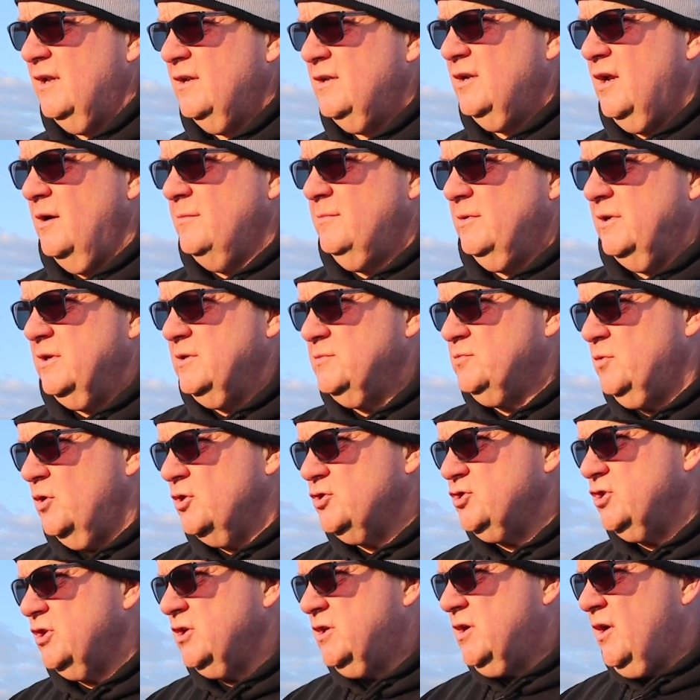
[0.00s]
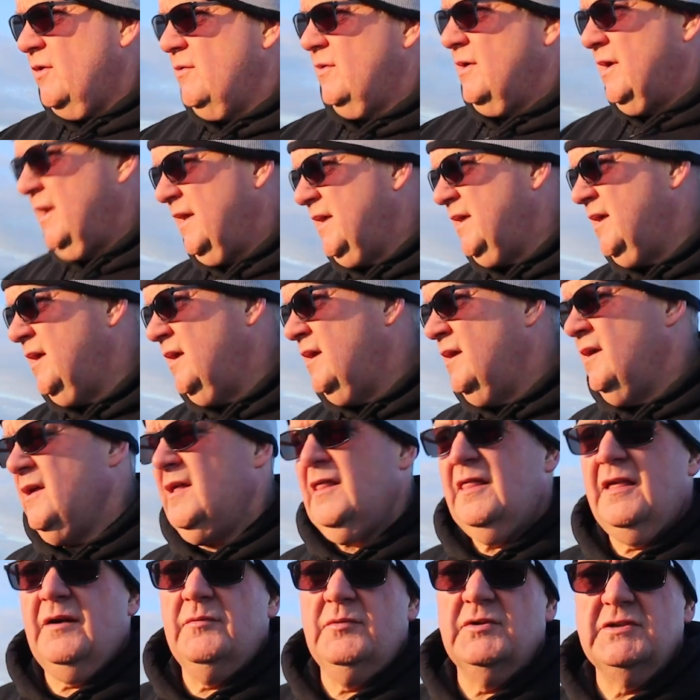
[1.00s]
Nobody's watching currently.
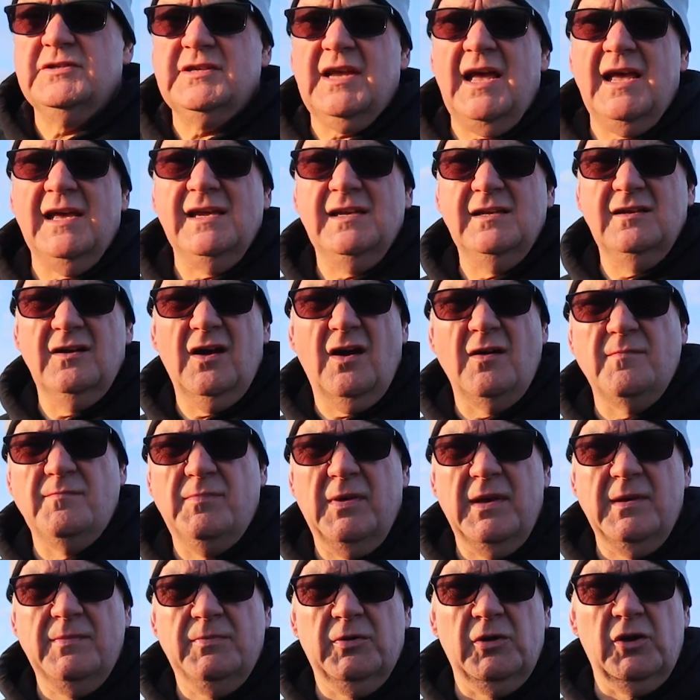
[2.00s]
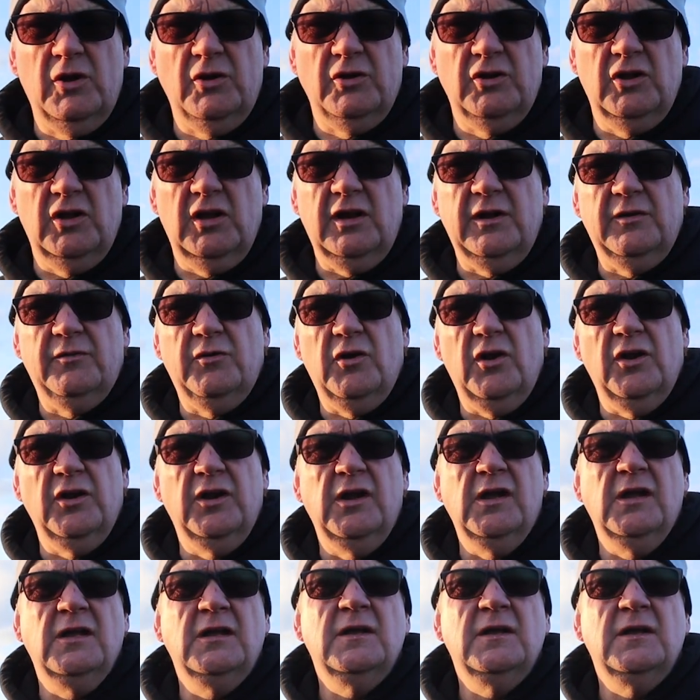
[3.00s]
There was 8-9 people on earlier on.